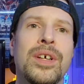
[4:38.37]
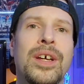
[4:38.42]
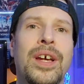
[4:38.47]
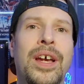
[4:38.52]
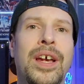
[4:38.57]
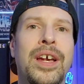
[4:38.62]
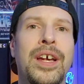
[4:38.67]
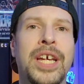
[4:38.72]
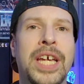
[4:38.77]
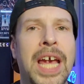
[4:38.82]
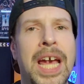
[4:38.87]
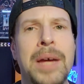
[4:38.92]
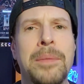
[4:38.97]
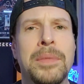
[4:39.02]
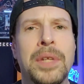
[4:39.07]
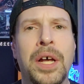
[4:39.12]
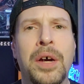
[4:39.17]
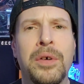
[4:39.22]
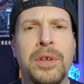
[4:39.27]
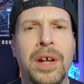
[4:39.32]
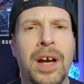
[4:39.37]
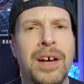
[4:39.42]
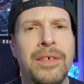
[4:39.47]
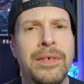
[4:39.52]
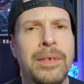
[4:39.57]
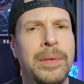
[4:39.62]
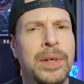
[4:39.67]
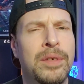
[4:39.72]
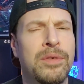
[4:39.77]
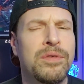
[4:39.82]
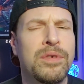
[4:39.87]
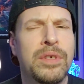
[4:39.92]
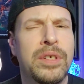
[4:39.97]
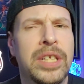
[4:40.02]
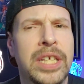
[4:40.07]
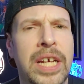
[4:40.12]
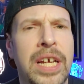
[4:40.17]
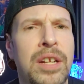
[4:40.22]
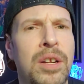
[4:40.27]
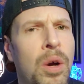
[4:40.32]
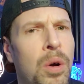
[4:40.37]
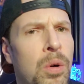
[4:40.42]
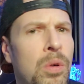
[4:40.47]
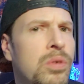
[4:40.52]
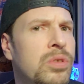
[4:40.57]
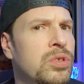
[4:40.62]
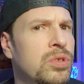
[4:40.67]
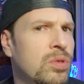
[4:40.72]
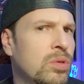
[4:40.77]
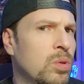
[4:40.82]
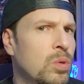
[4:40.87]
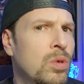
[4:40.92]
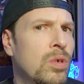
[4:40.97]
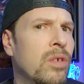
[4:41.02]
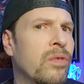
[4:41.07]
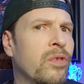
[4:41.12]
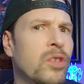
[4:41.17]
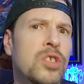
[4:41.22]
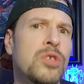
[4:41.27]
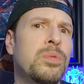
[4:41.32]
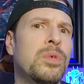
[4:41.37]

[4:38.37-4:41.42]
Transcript: a game load of them and really into old school first